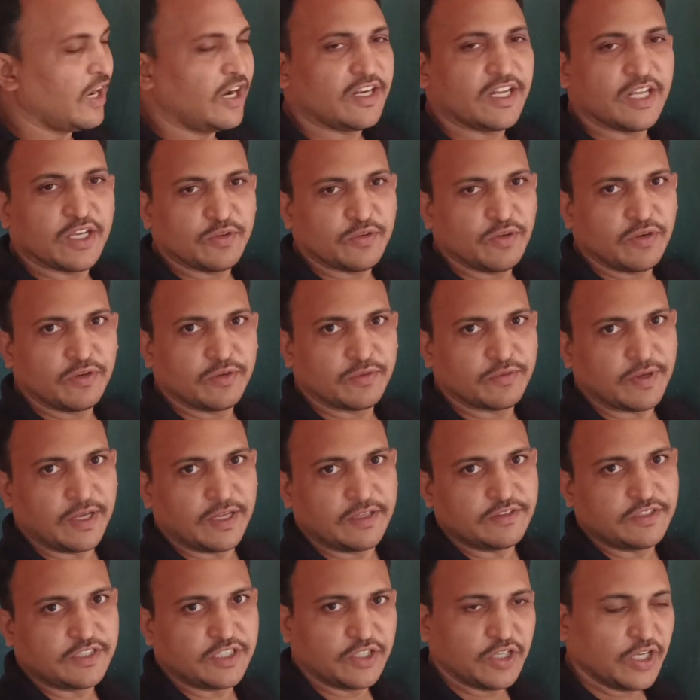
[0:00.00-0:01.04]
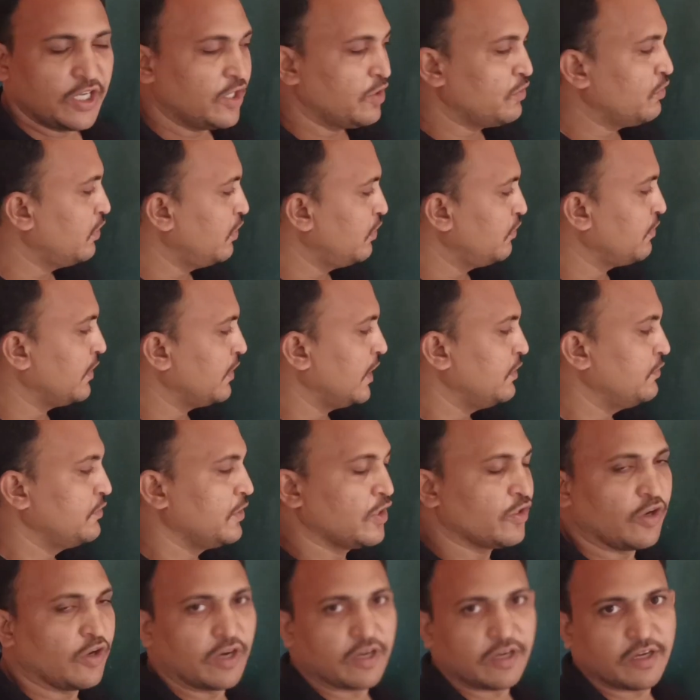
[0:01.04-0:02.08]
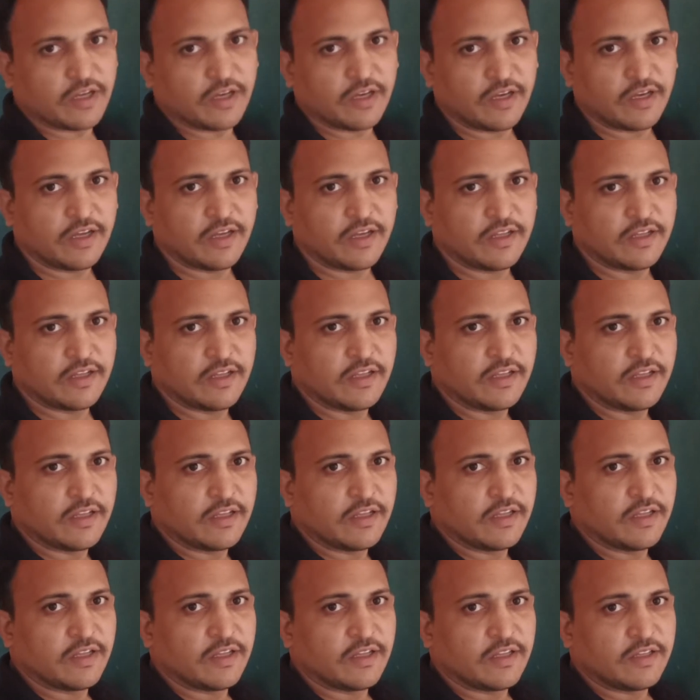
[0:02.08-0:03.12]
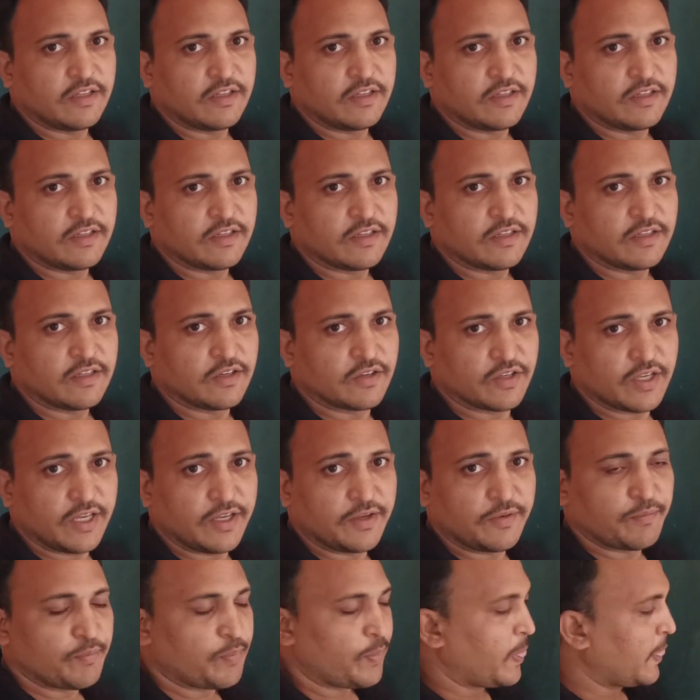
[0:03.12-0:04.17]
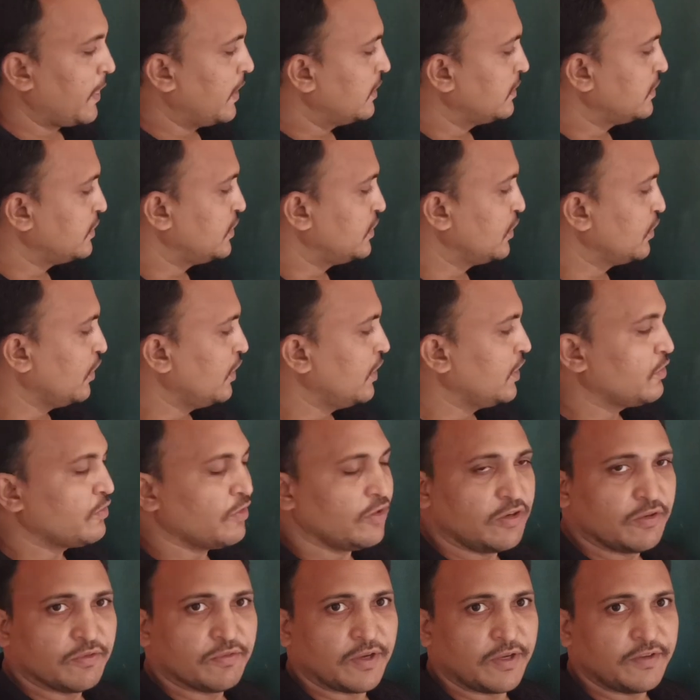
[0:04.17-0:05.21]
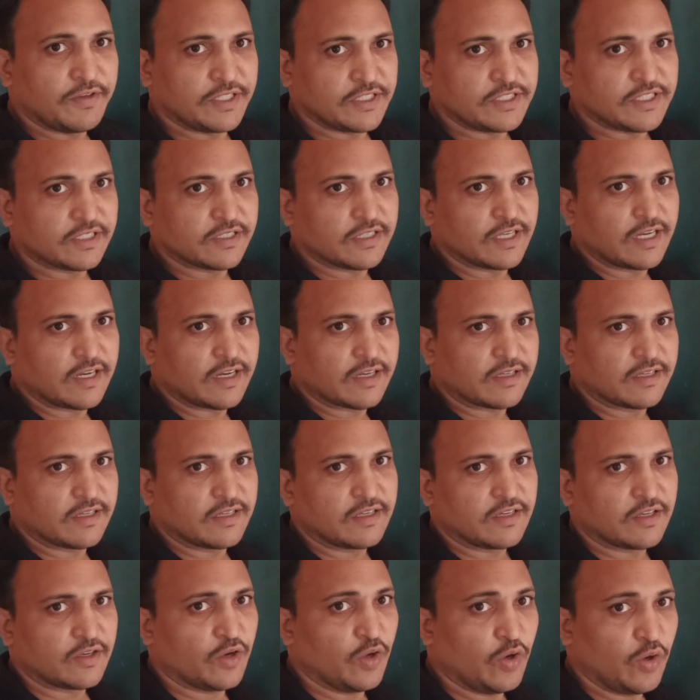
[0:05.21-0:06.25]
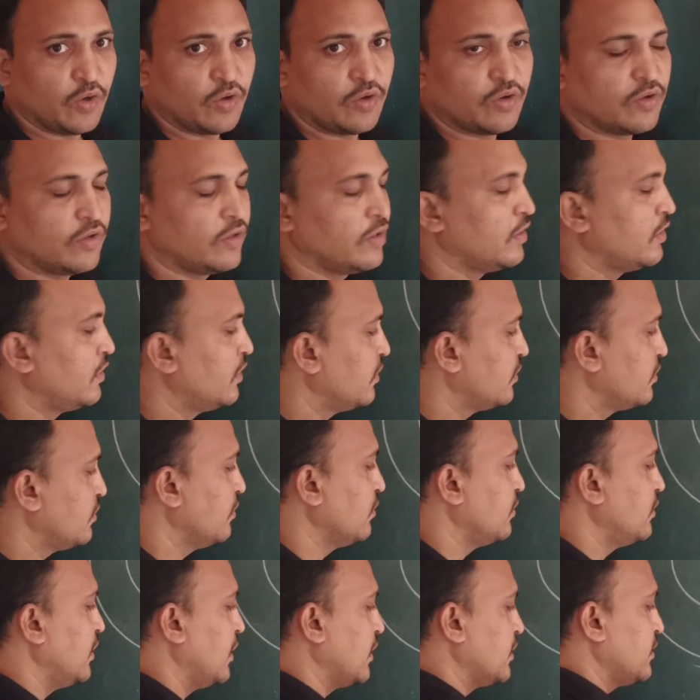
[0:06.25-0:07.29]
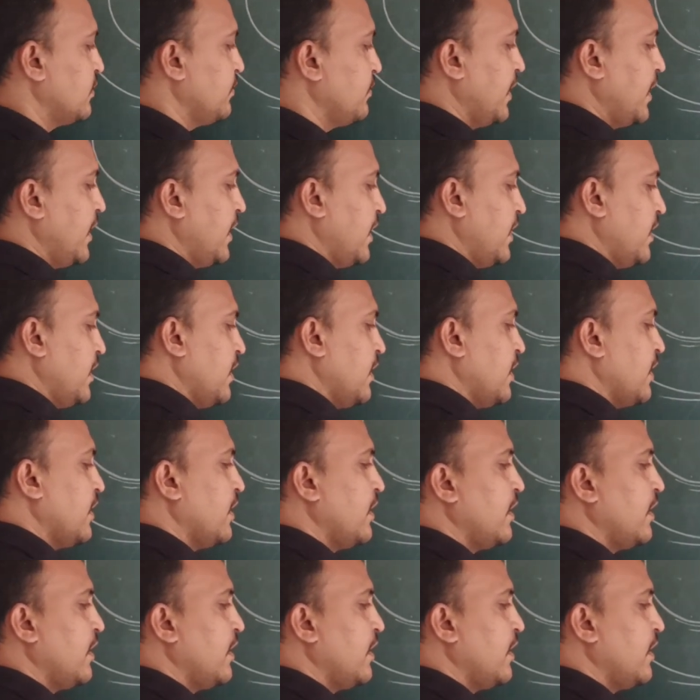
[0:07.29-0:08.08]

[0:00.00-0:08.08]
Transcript: not equal to 5. 0 equal to 5 we got. Okay. 0 equal to 5, is it correct? No. So that's why